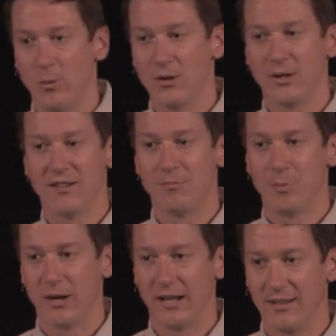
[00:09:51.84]
don't give
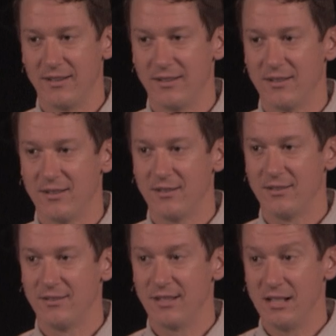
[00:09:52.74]
bread
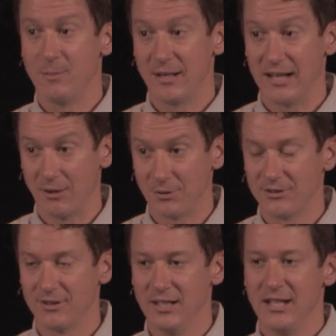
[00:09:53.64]
to anybody
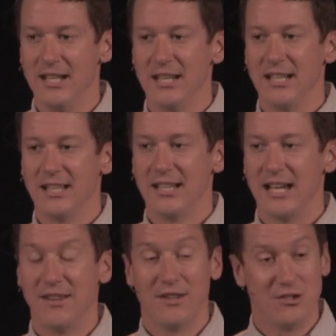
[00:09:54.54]
else.
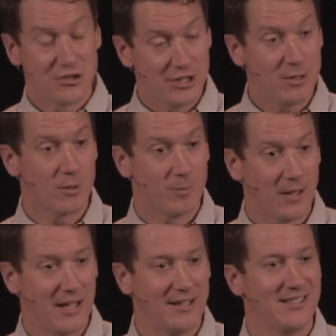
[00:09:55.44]
And then she
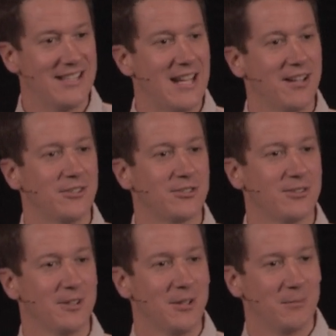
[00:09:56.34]
replies, Yes,
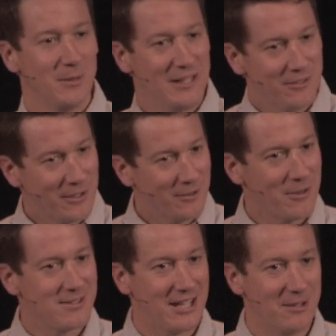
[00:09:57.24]
but even under
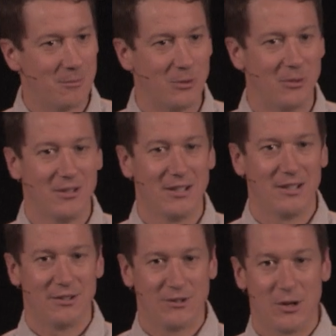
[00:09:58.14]
the table,
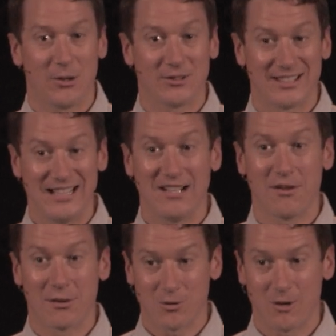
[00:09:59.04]
the dogs can eat
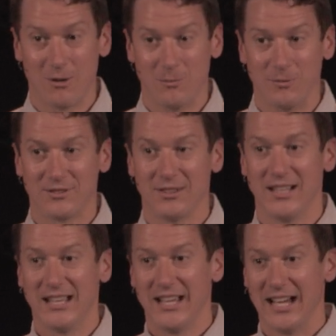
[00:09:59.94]
of the crumbs.
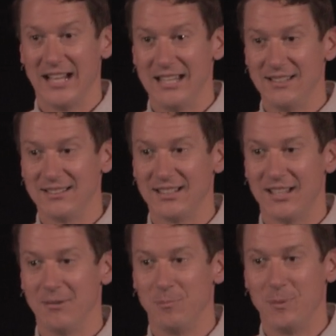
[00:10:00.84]
And he
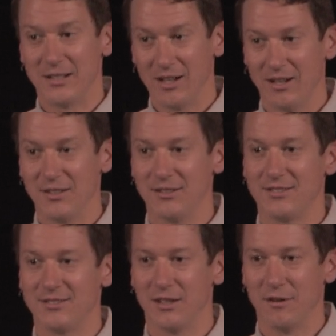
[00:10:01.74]
said,
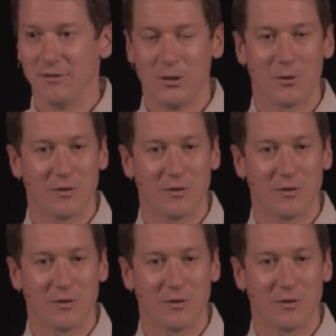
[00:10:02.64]
Because of your